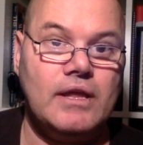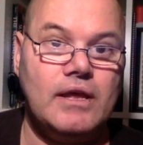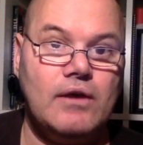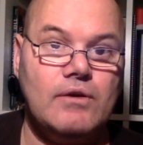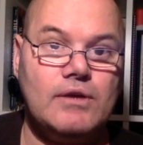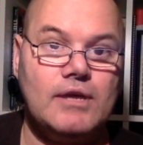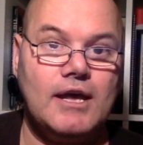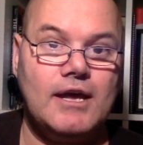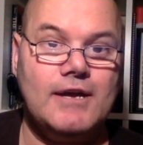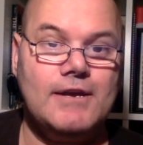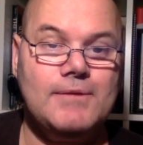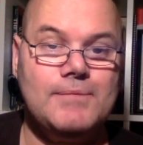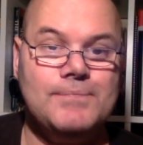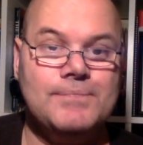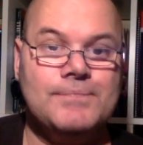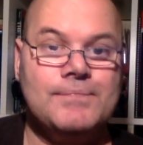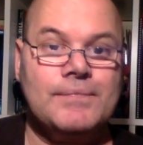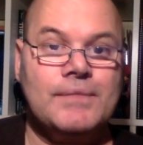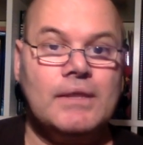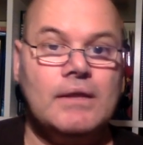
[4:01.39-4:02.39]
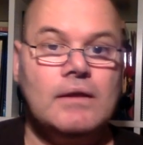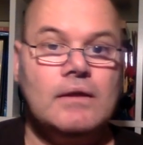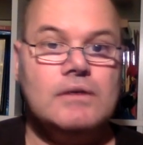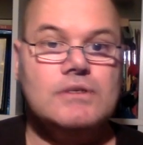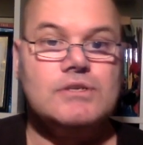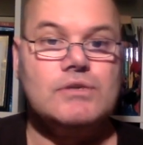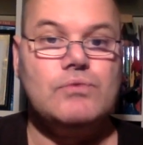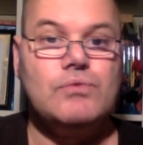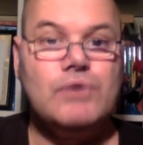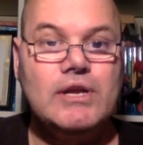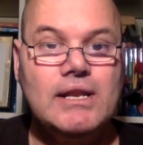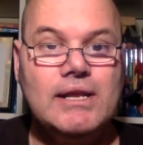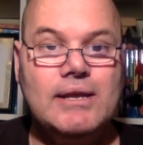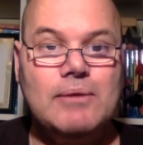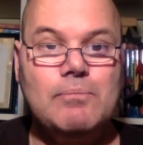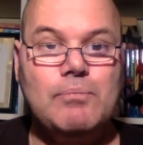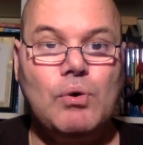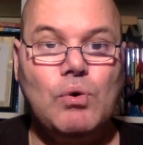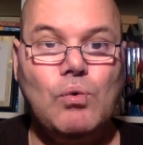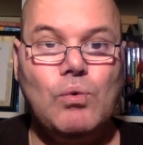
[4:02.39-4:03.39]
Okay, so really
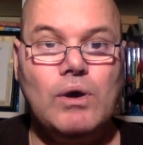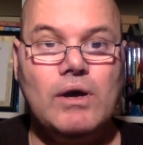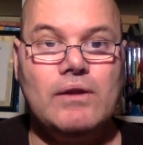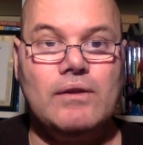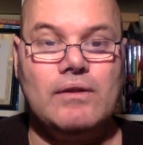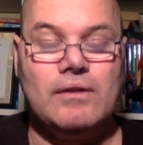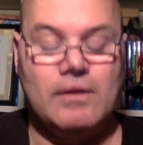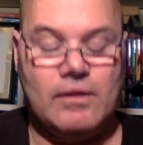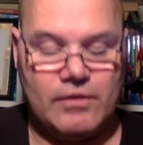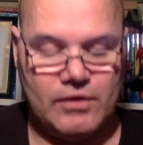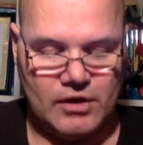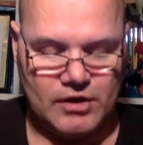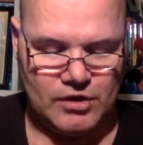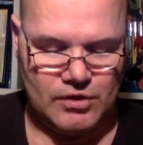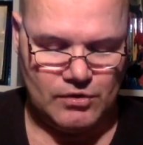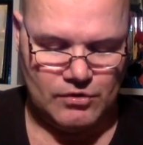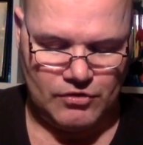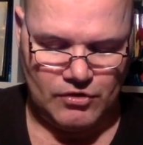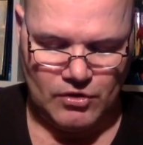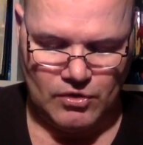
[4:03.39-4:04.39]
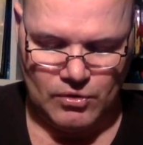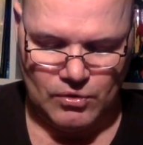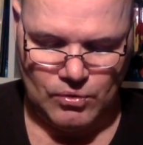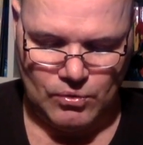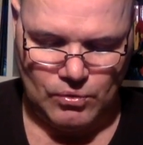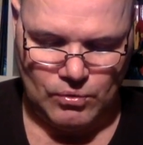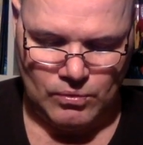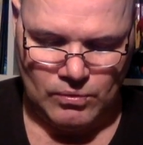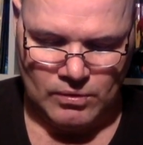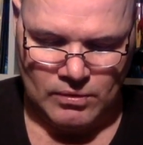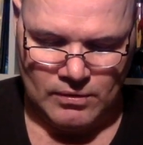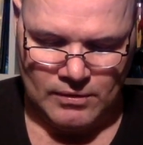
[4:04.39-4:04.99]
important that you do.